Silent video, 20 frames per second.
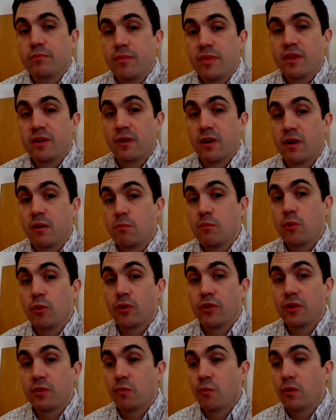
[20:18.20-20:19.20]
There are
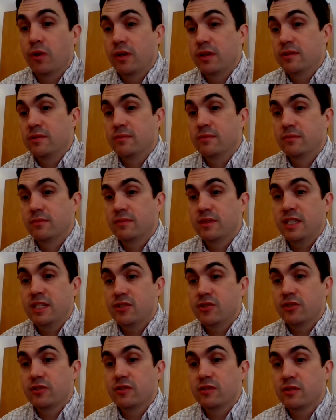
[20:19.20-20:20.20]
more than one
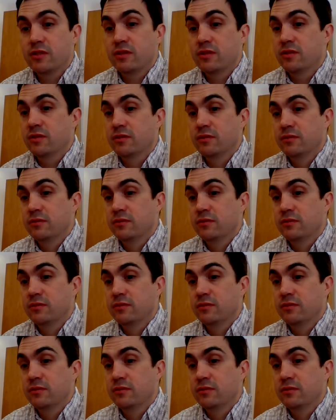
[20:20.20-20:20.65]
teachers.